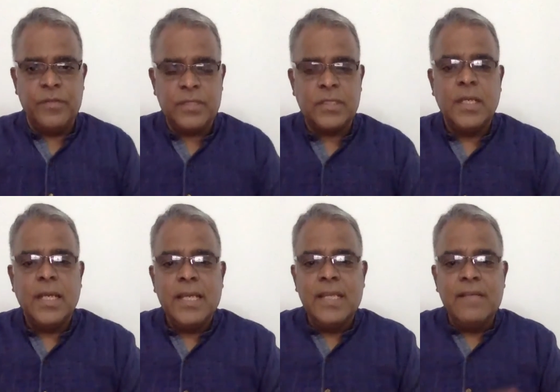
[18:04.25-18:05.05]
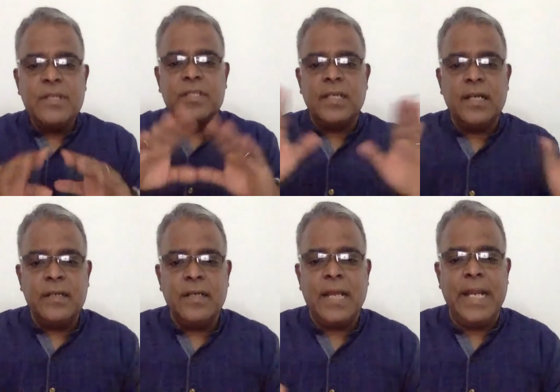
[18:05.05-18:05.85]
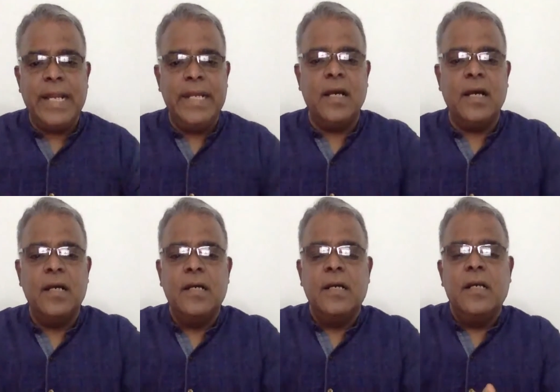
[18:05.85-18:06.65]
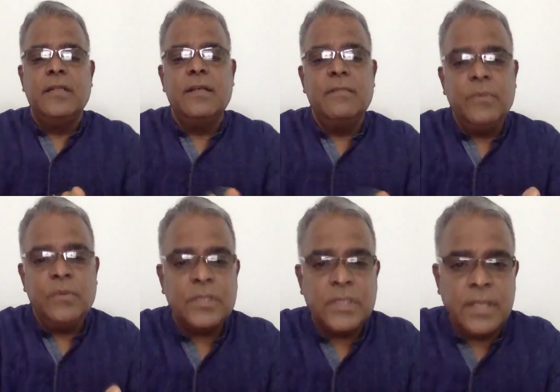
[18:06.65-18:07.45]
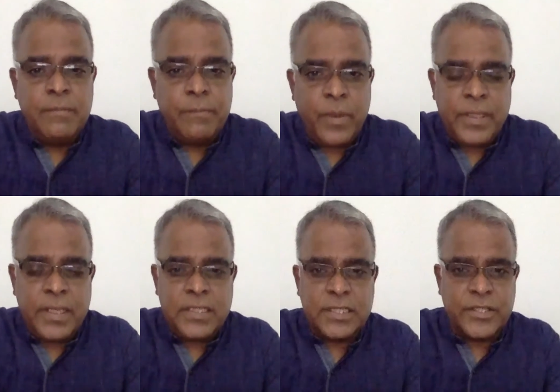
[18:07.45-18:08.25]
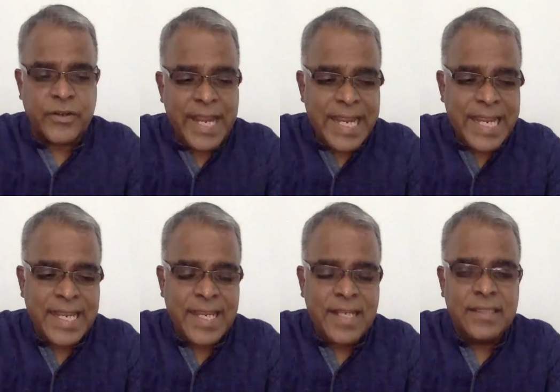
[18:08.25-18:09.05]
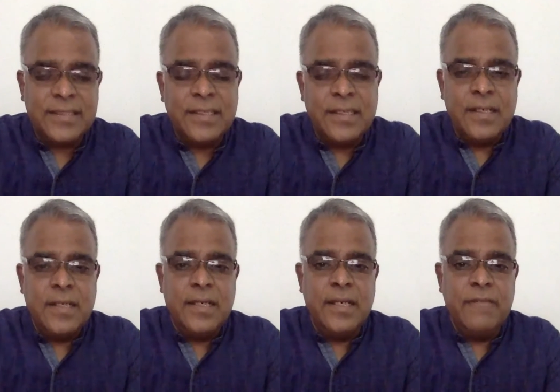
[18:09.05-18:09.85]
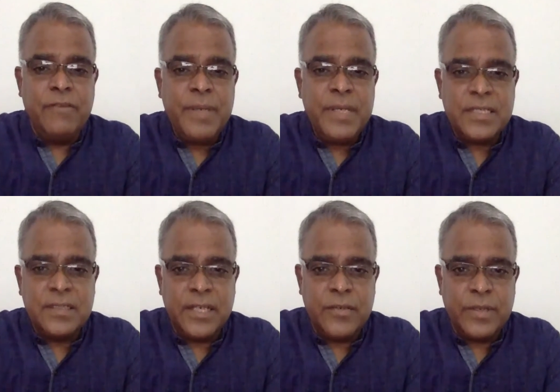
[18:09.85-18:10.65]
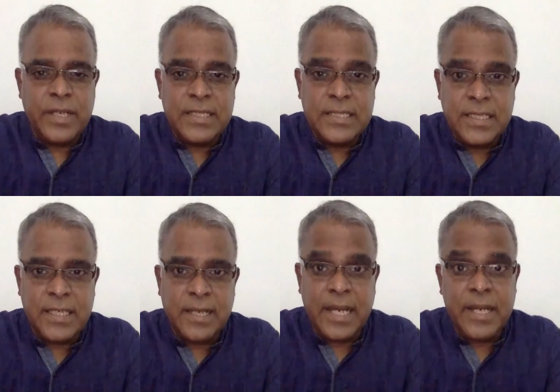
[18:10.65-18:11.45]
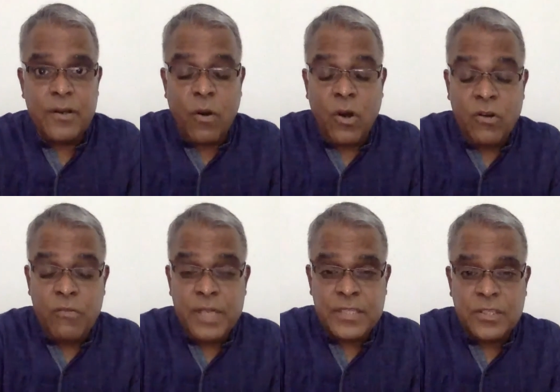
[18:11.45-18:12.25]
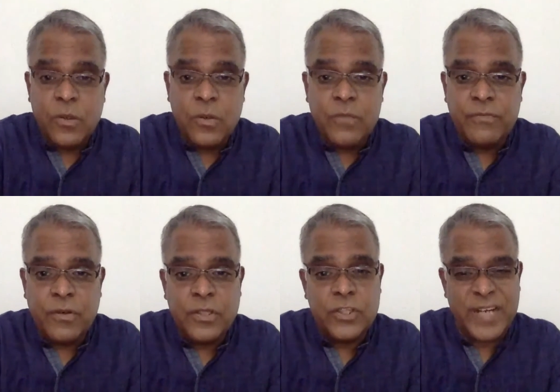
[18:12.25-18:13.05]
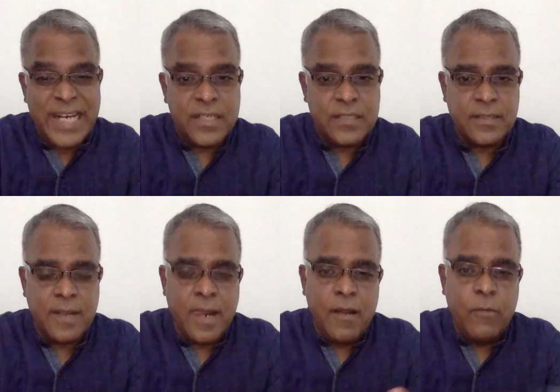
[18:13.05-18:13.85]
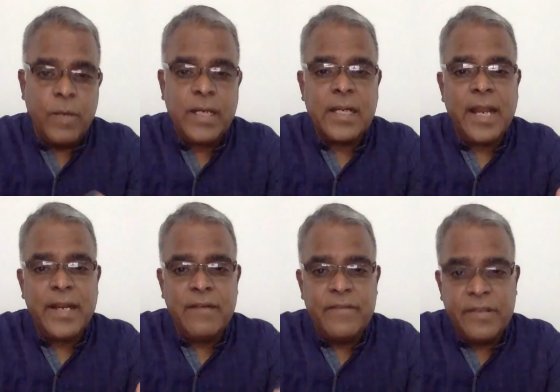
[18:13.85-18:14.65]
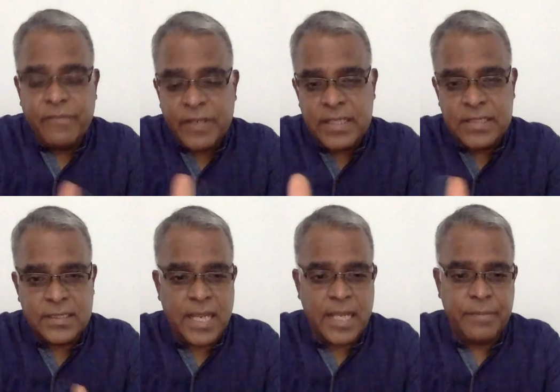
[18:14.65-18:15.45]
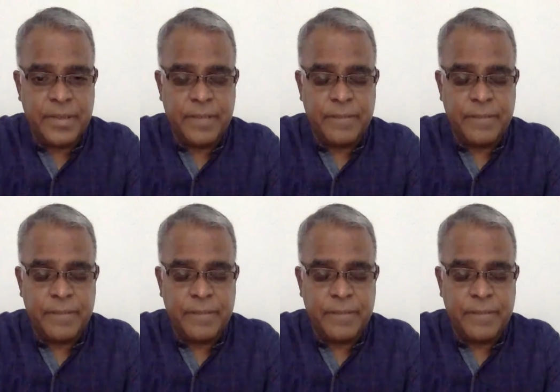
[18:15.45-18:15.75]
Is give a general idea, the most important striking information that you can see, and always go for trends. What kind of differences are happening?